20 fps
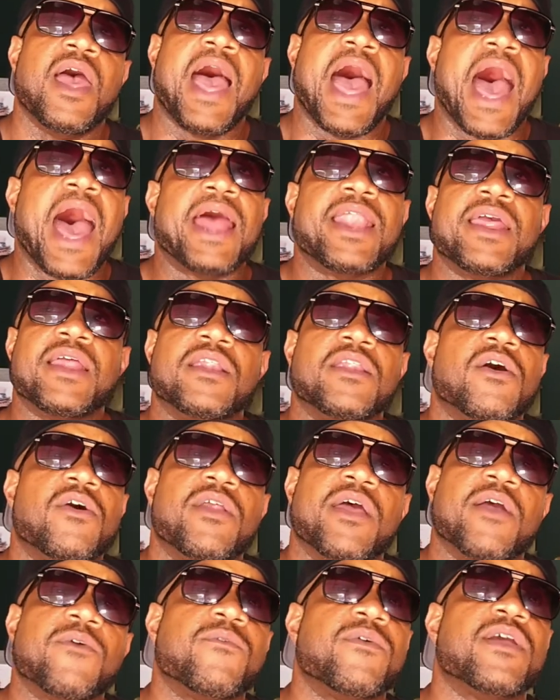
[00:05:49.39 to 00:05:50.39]
I didn't know
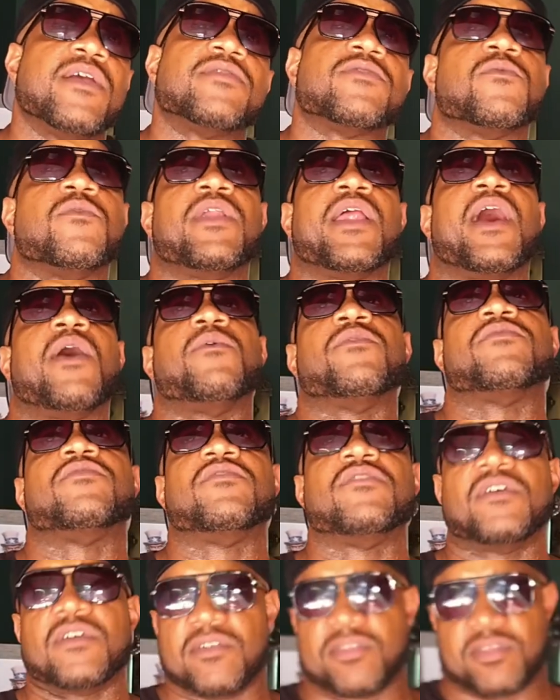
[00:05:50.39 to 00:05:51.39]
that reason when I was
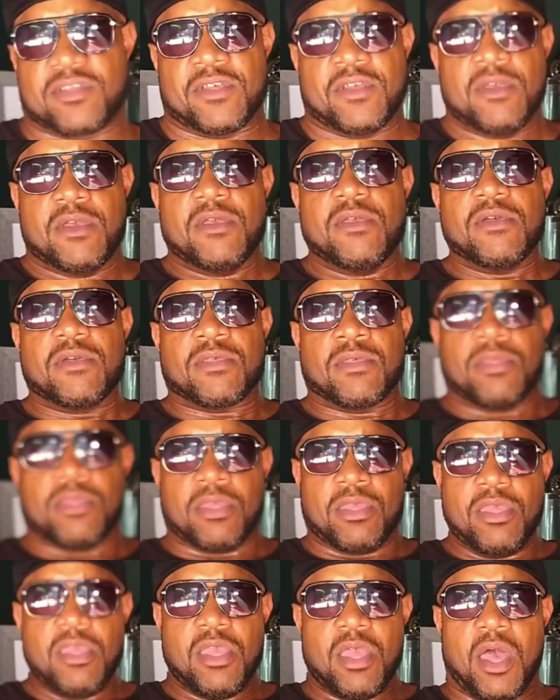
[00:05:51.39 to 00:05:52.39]
just
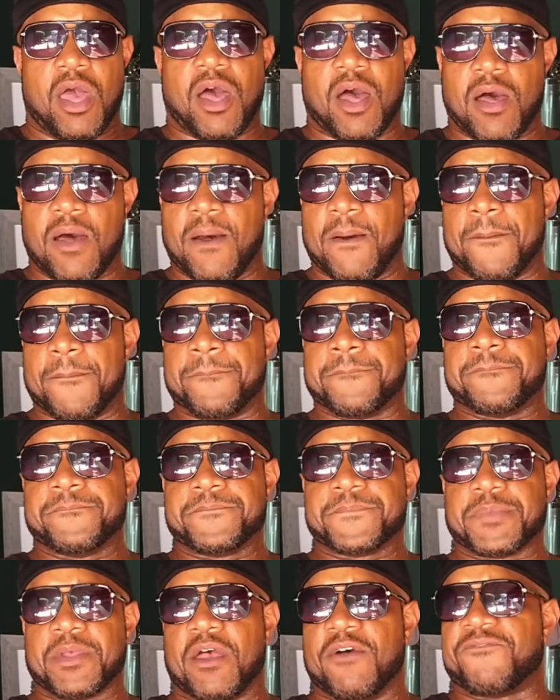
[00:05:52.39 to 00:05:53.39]

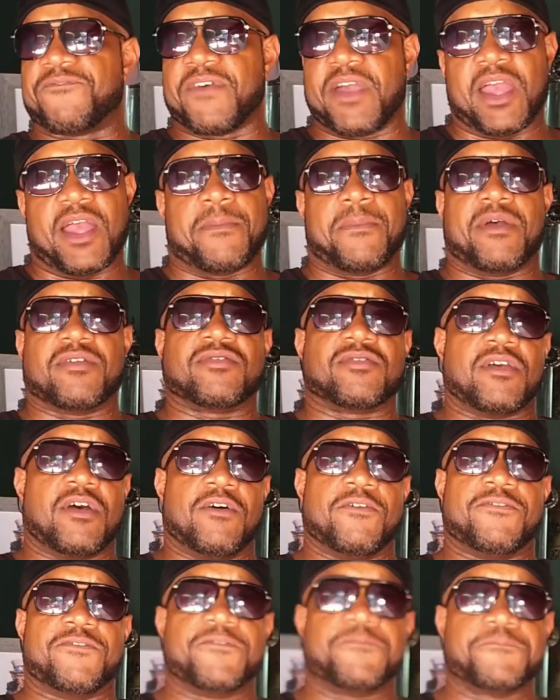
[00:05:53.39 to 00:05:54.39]
a fan myself,